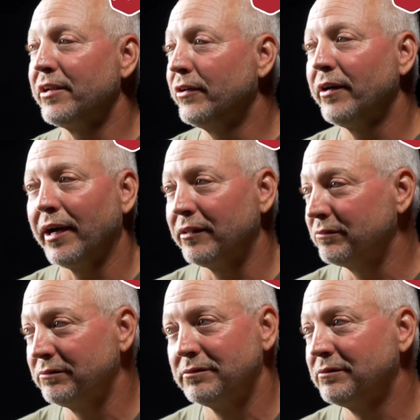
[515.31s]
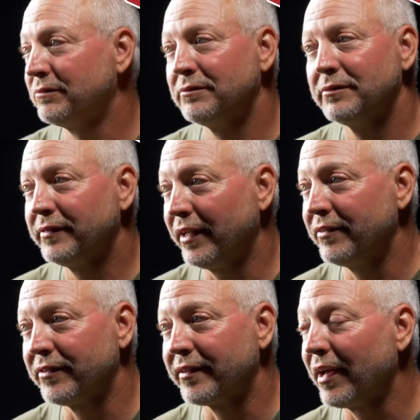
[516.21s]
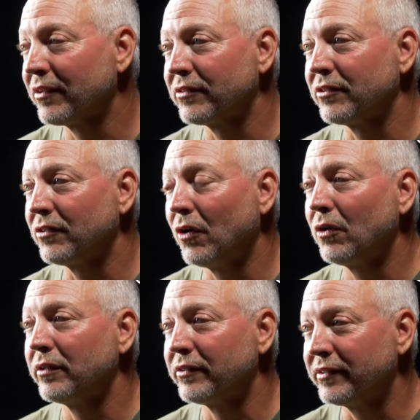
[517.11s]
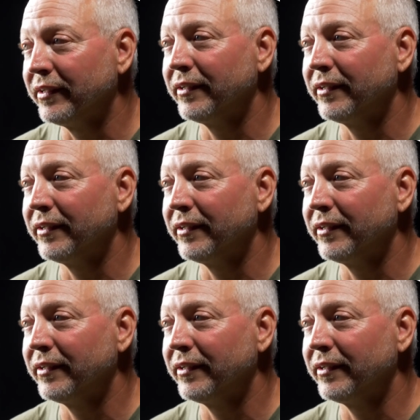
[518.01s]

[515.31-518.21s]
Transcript: you're out tens of thousands of dollars.